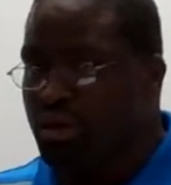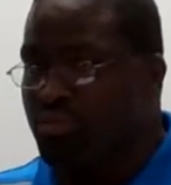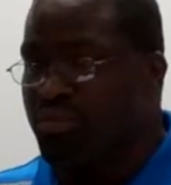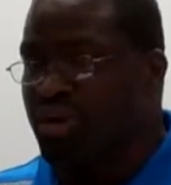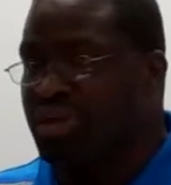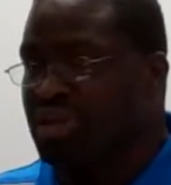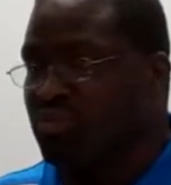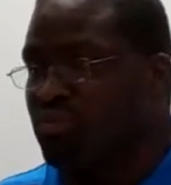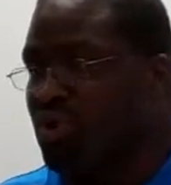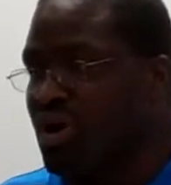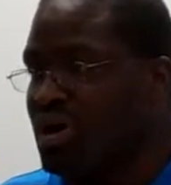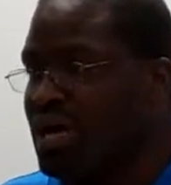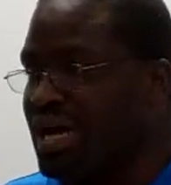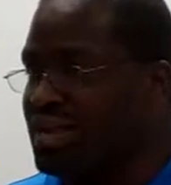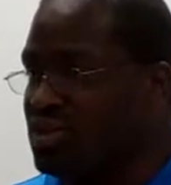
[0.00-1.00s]
But the
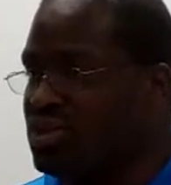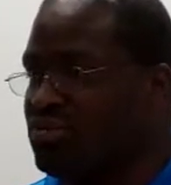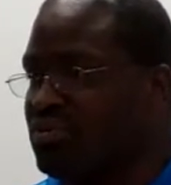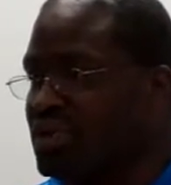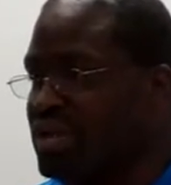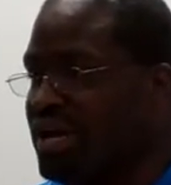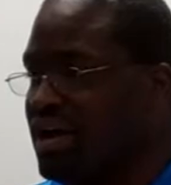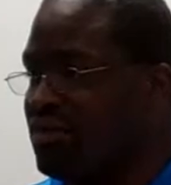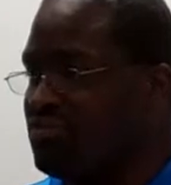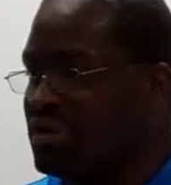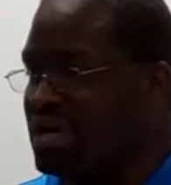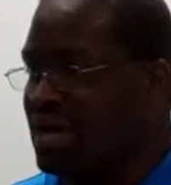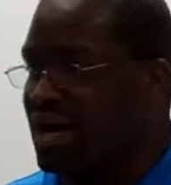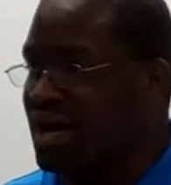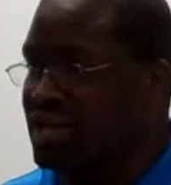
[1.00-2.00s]
walk I do want to have
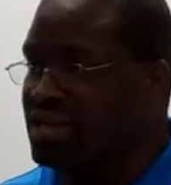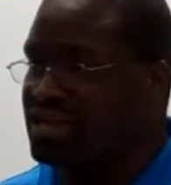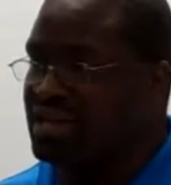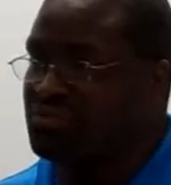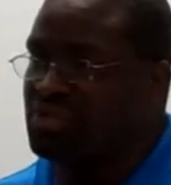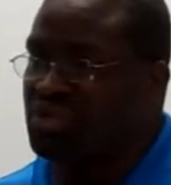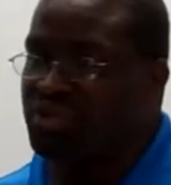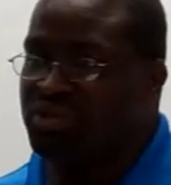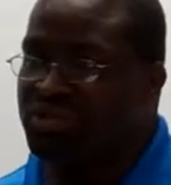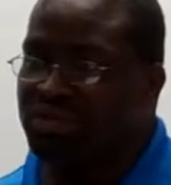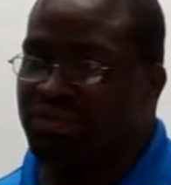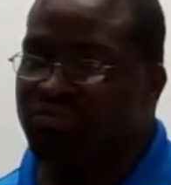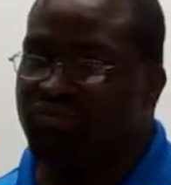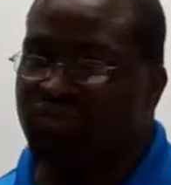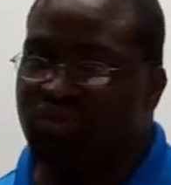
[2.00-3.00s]
with God, and I'm sure
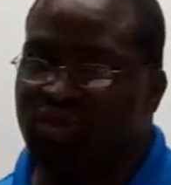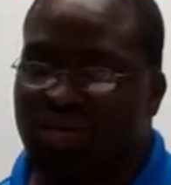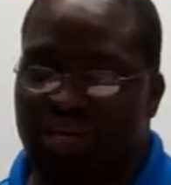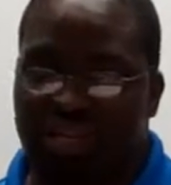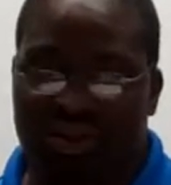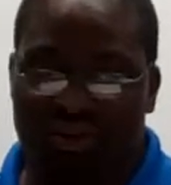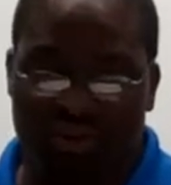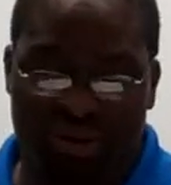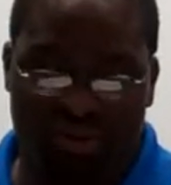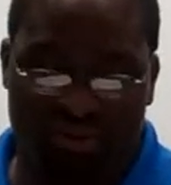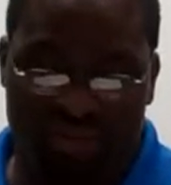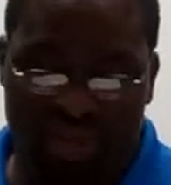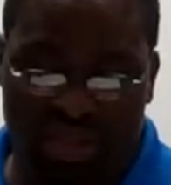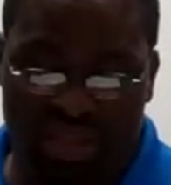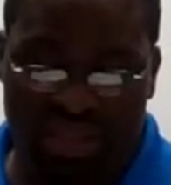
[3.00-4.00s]
some of you can agree with
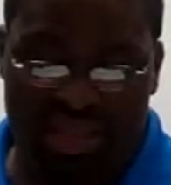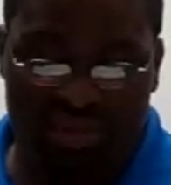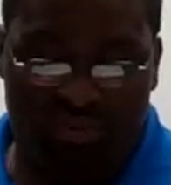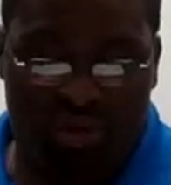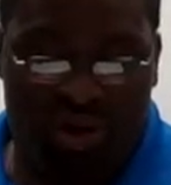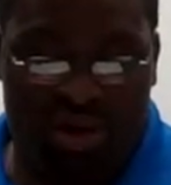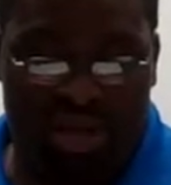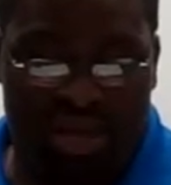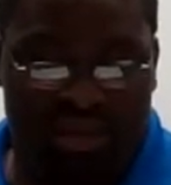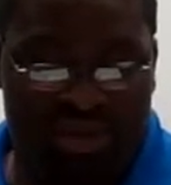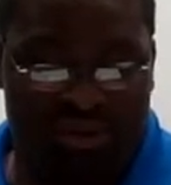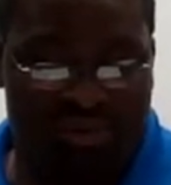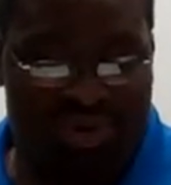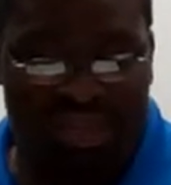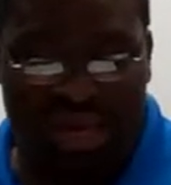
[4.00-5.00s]
me, that the walk I
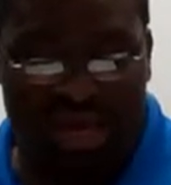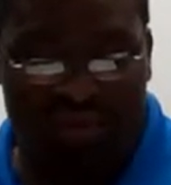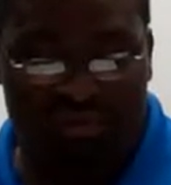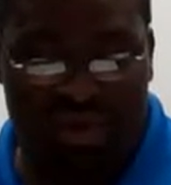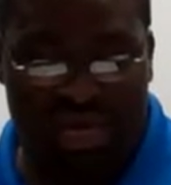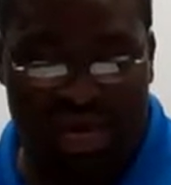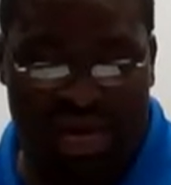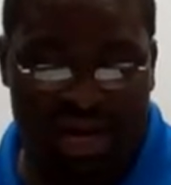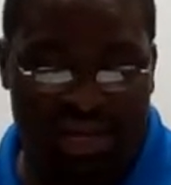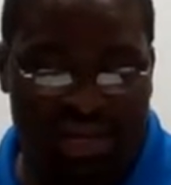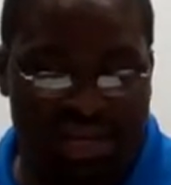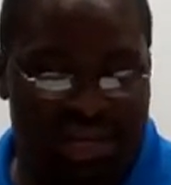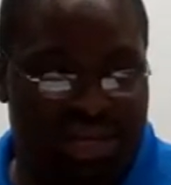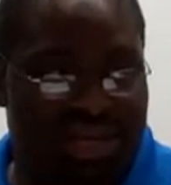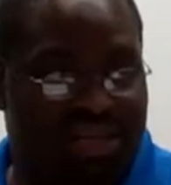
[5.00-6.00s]
do want to have with God
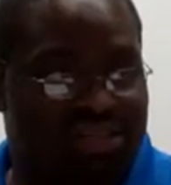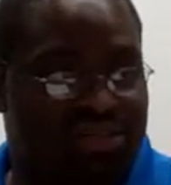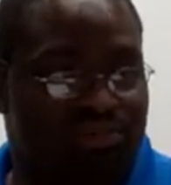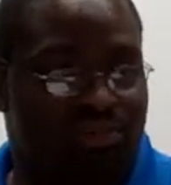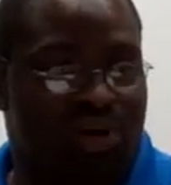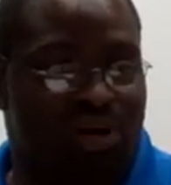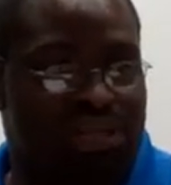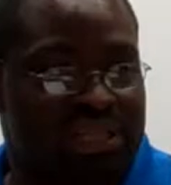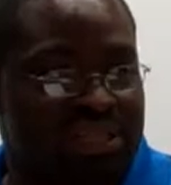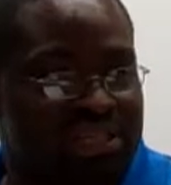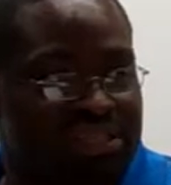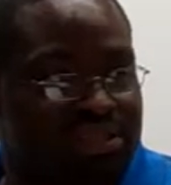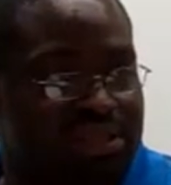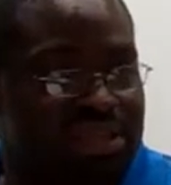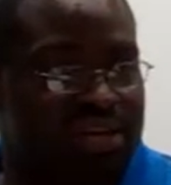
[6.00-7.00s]
is a walk
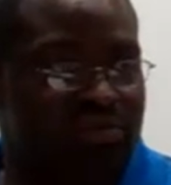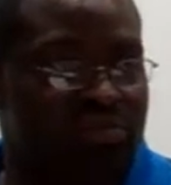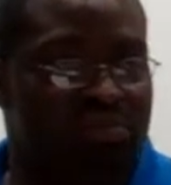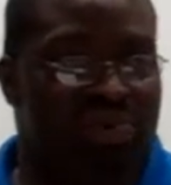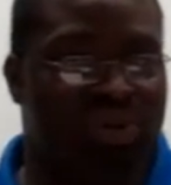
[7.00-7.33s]
that's, that would